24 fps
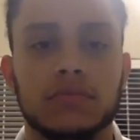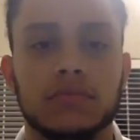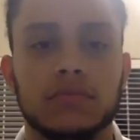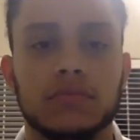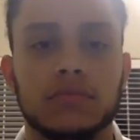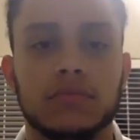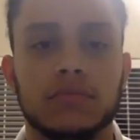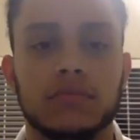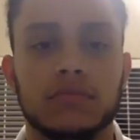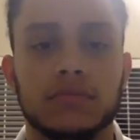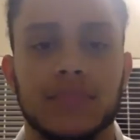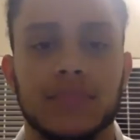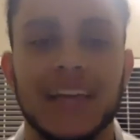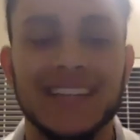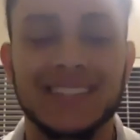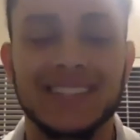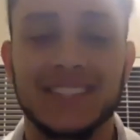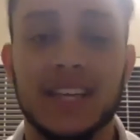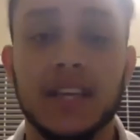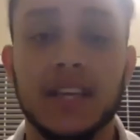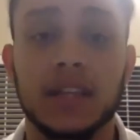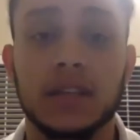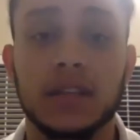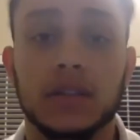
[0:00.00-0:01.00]
That's
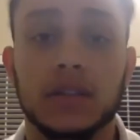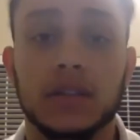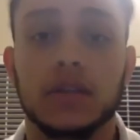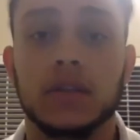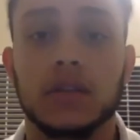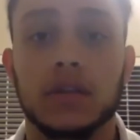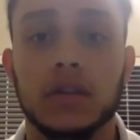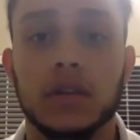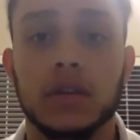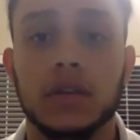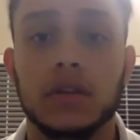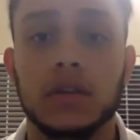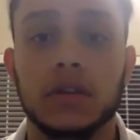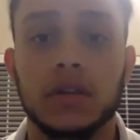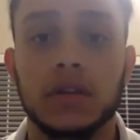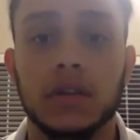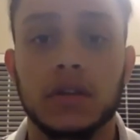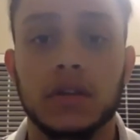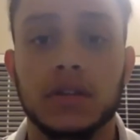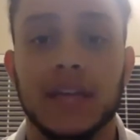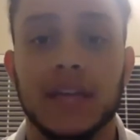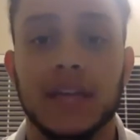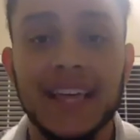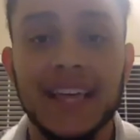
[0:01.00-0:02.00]
it.
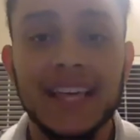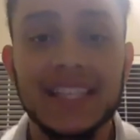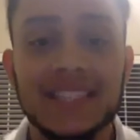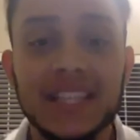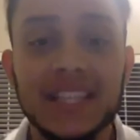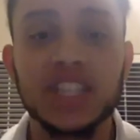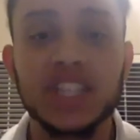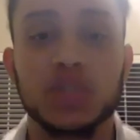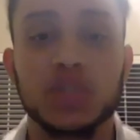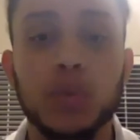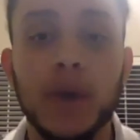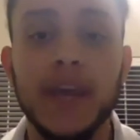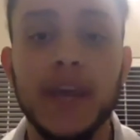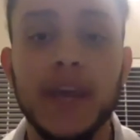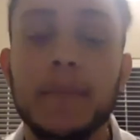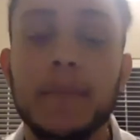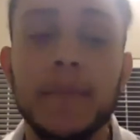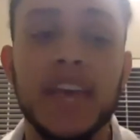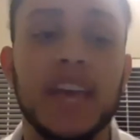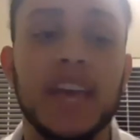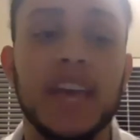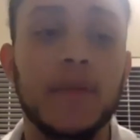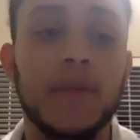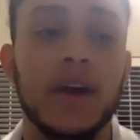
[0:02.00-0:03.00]
The easiest way to
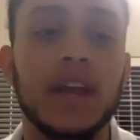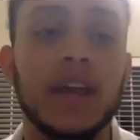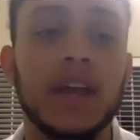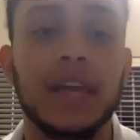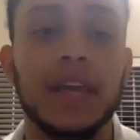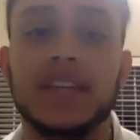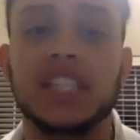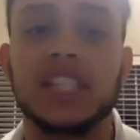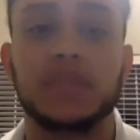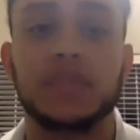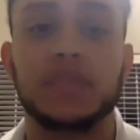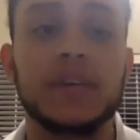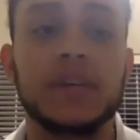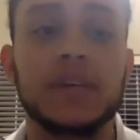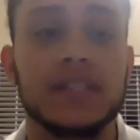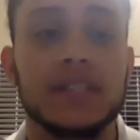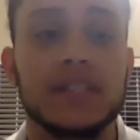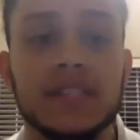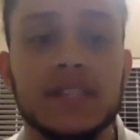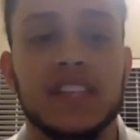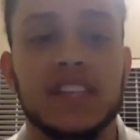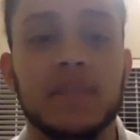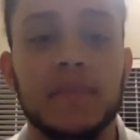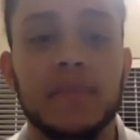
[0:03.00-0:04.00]
make money in this business
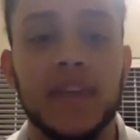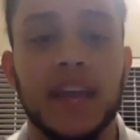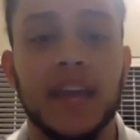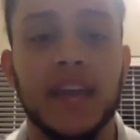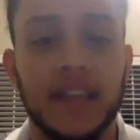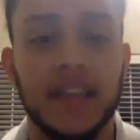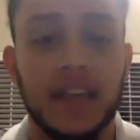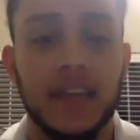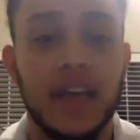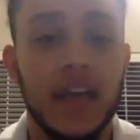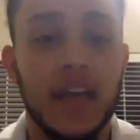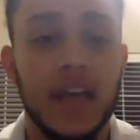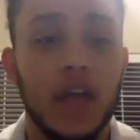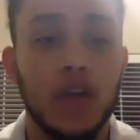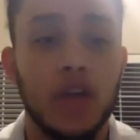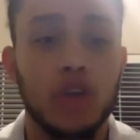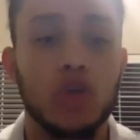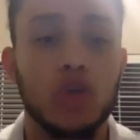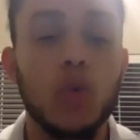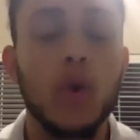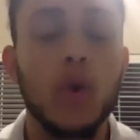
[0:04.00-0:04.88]
is to make it. You want to